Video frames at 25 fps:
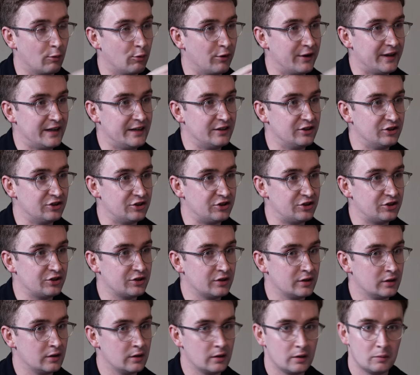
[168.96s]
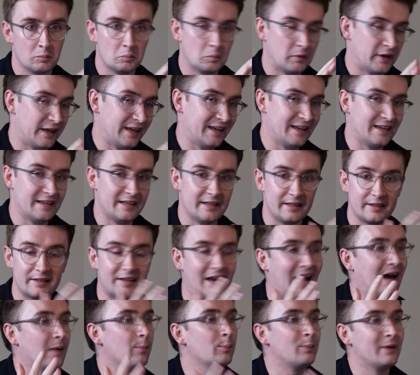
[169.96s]
arrange a
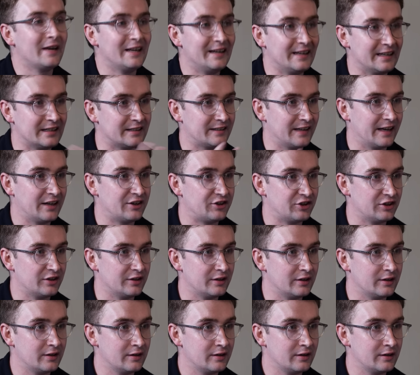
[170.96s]
campaigning session,